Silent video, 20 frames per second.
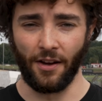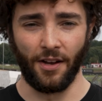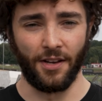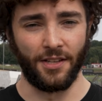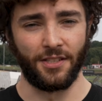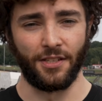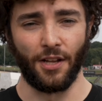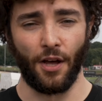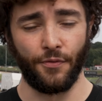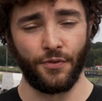kind
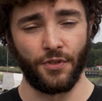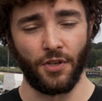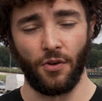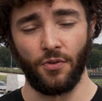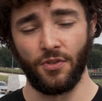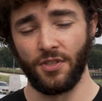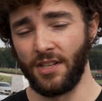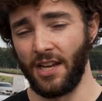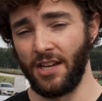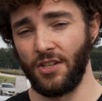of stuff. So
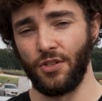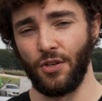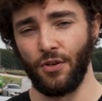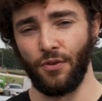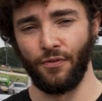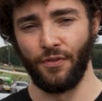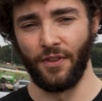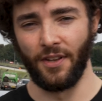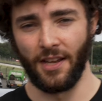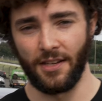stay
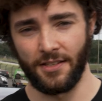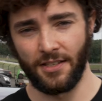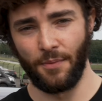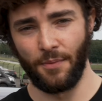tuned for the next